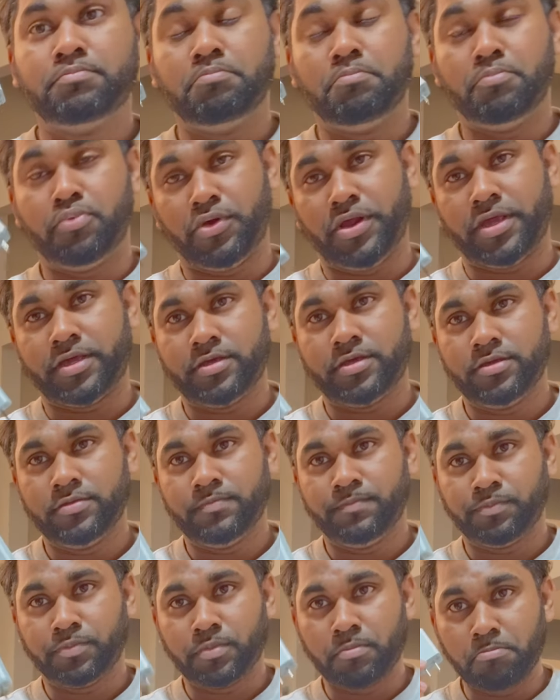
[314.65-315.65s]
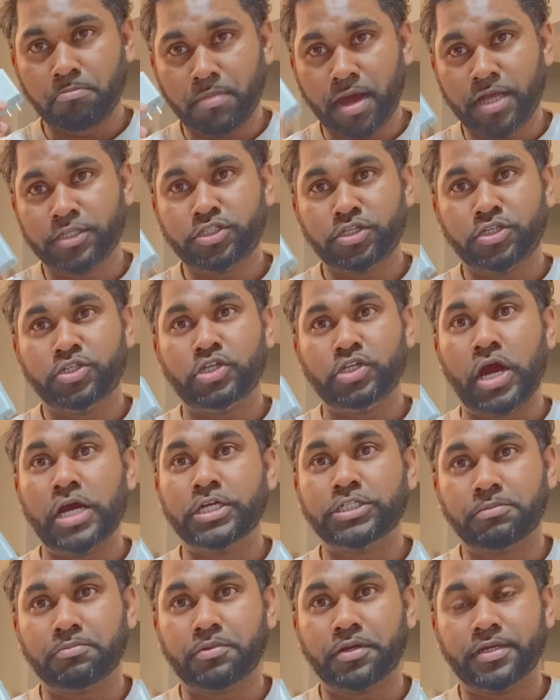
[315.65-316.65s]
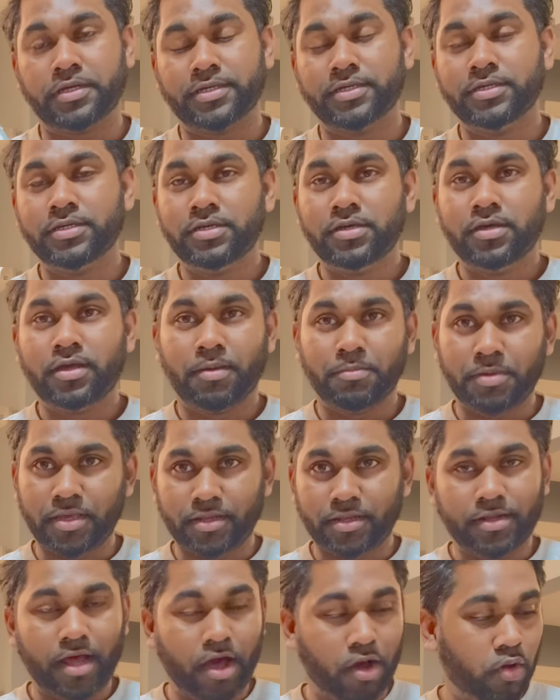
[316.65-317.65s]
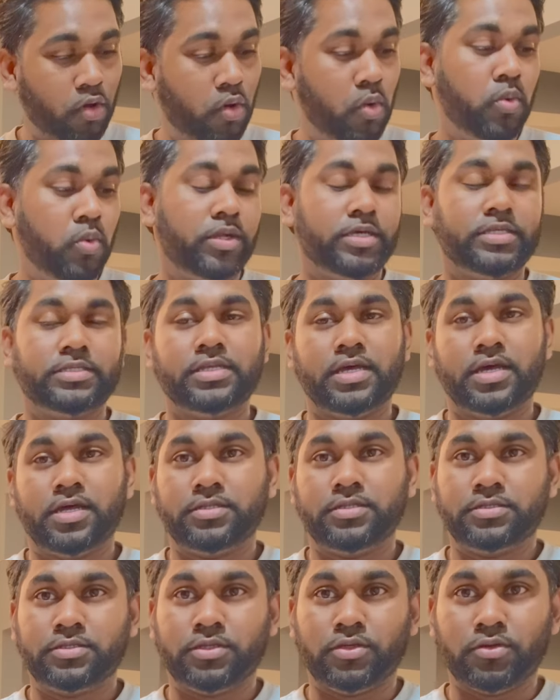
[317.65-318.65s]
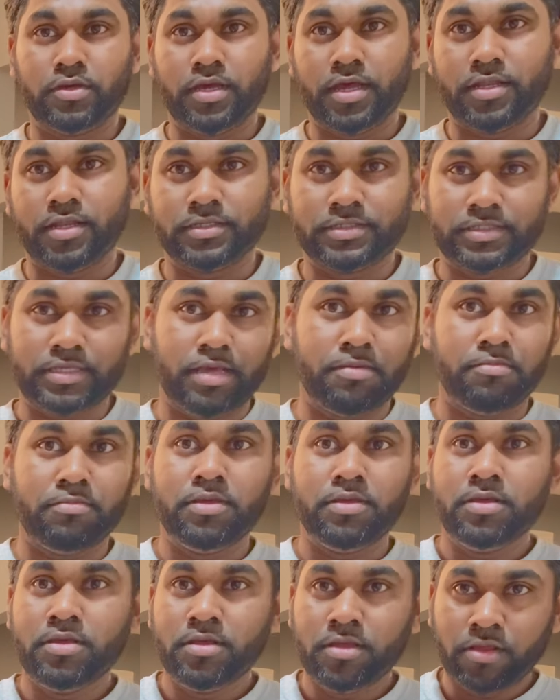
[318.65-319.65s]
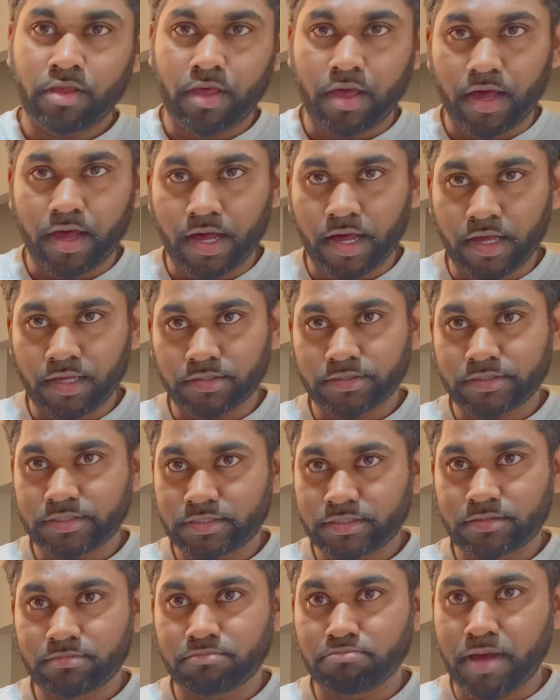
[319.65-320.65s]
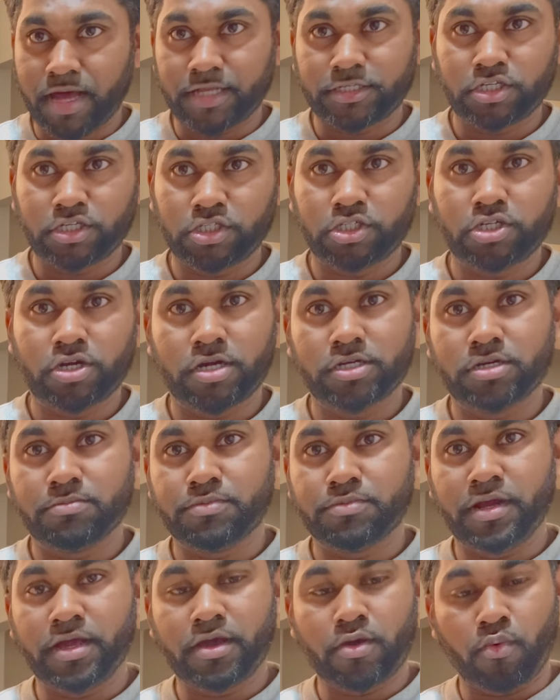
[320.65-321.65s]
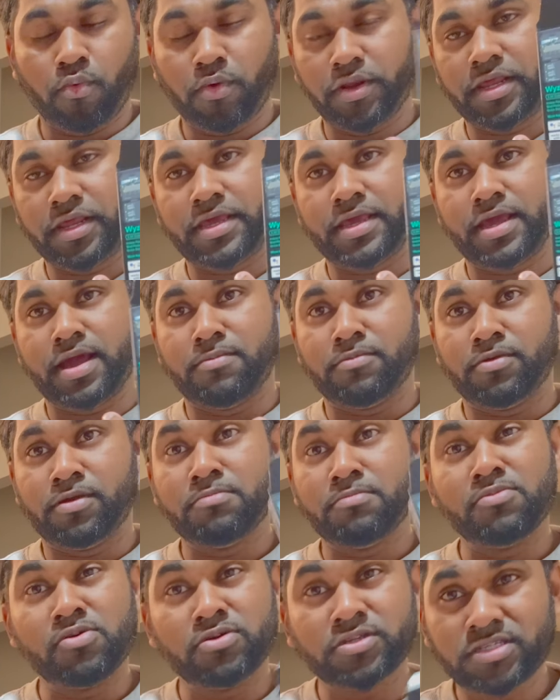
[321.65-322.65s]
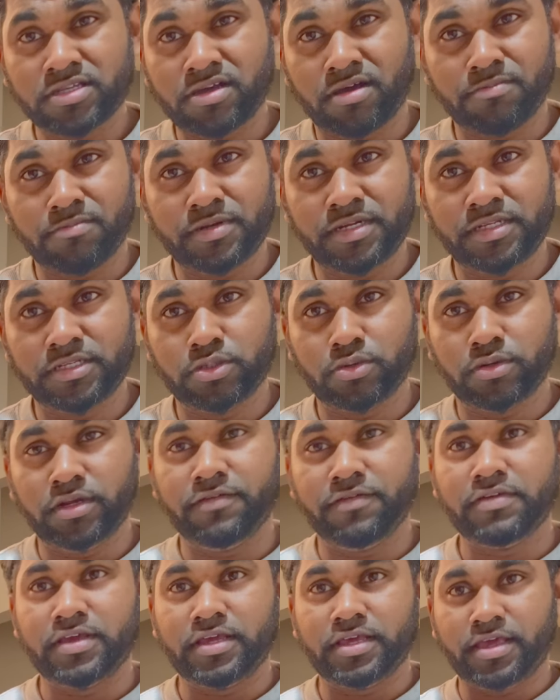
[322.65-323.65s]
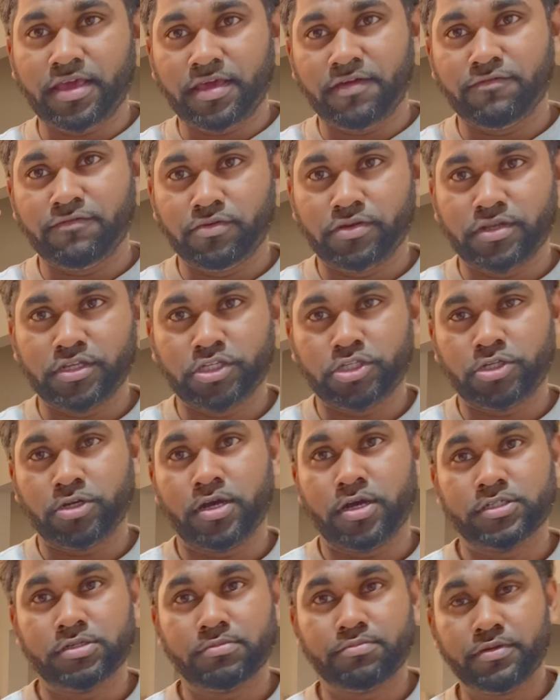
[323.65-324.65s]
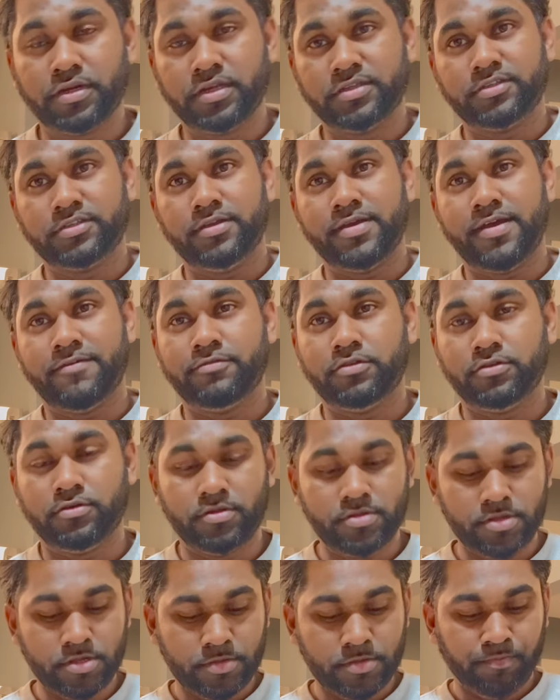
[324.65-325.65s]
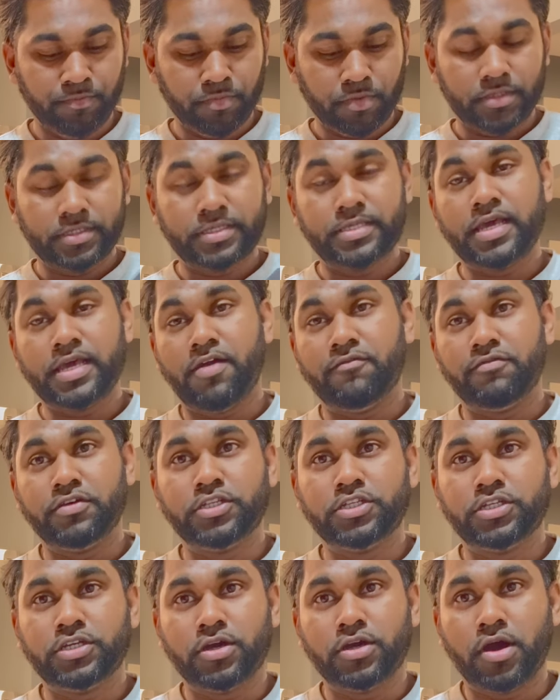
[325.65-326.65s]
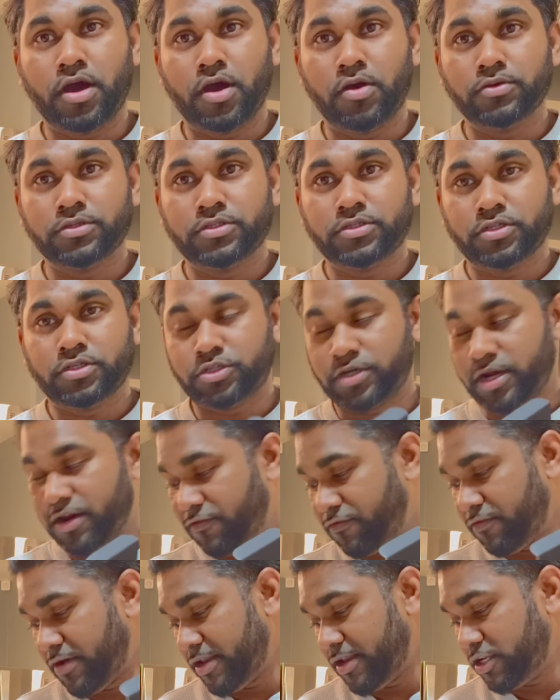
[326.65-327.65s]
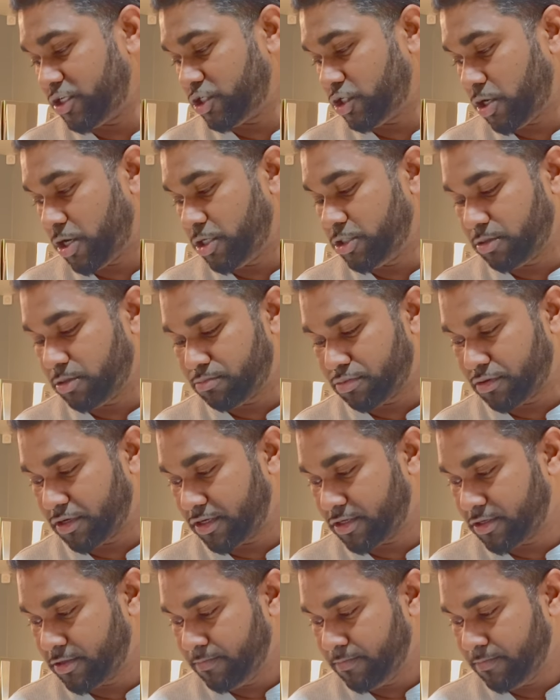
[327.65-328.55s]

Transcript: brick, matching charger brick. I mean, how cool is that? So you get the same matching charger brick with the camera. Most companies don't even give you this charger brick, so you have to scavenge your house to try to find the charger brick.